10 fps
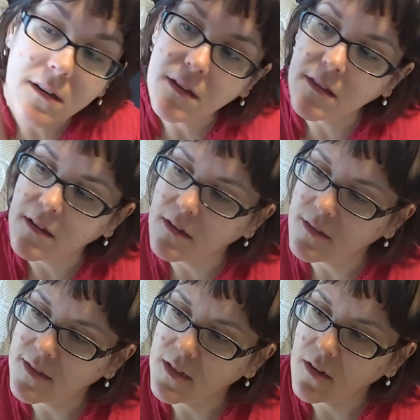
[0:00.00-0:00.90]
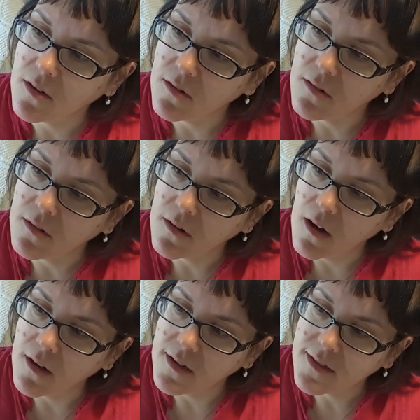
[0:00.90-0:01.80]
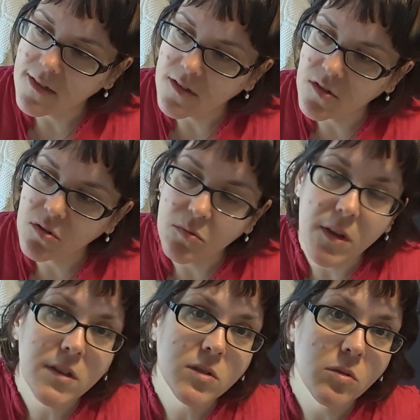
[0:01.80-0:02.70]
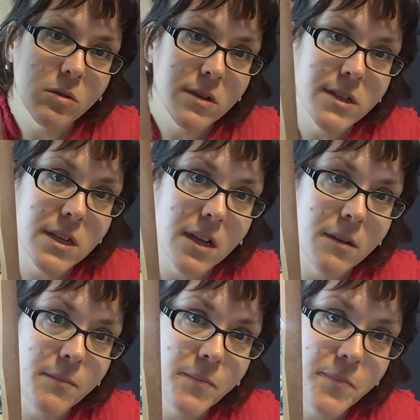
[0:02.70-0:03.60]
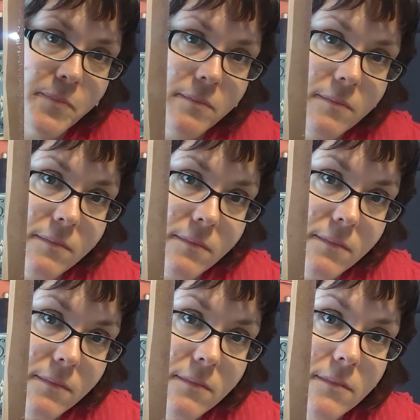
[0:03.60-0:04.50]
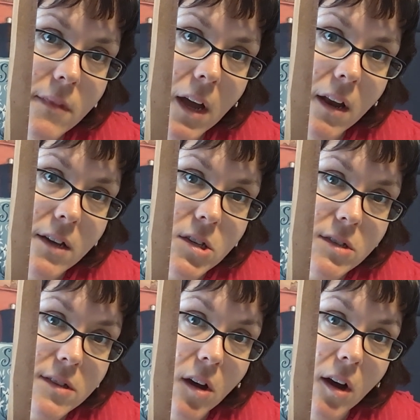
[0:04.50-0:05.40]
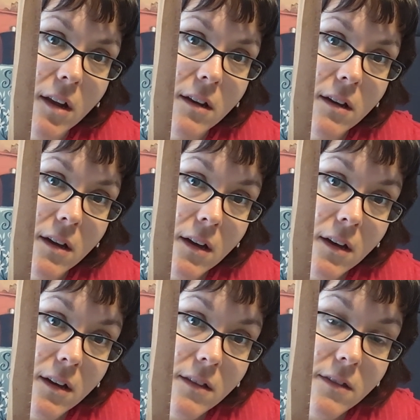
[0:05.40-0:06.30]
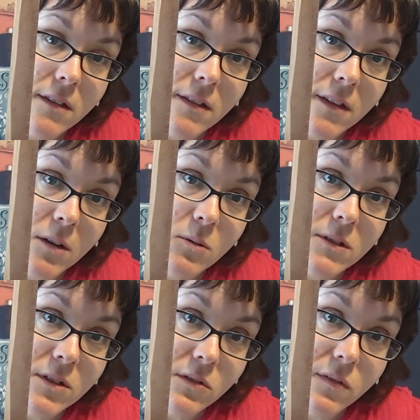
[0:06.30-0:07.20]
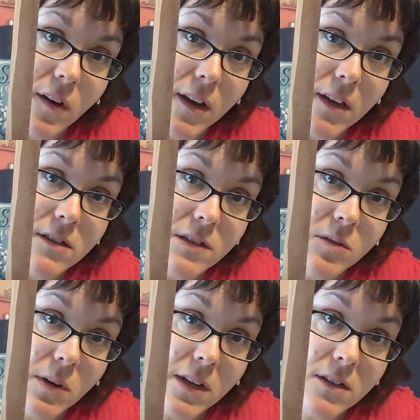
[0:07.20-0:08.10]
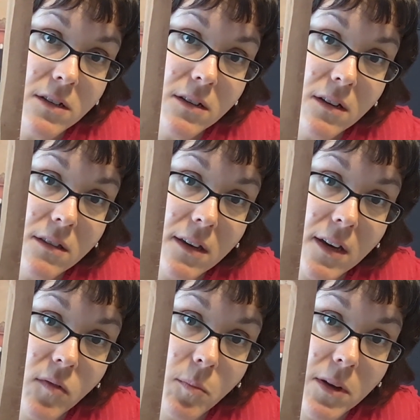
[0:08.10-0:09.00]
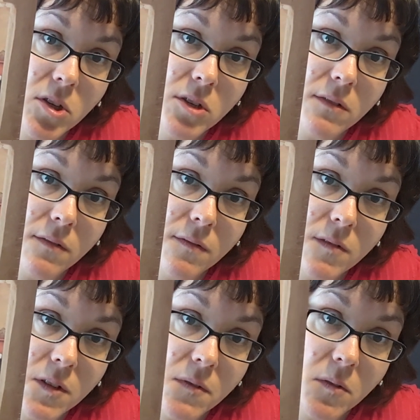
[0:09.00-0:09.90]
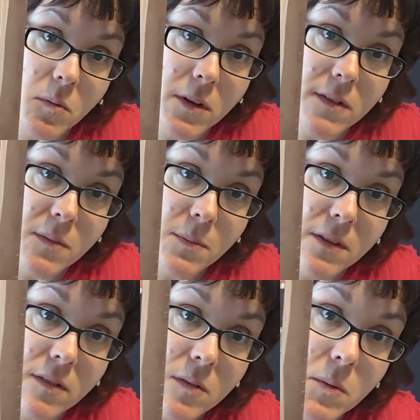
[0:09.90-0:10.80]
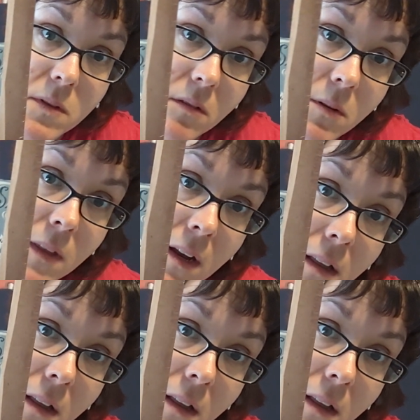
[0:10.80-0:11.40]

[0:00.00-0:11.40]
the sticker on it says 2 weeks quarantine. And I just thought that was so funny and sweet. They have a bunch of different ones, but this was the one that I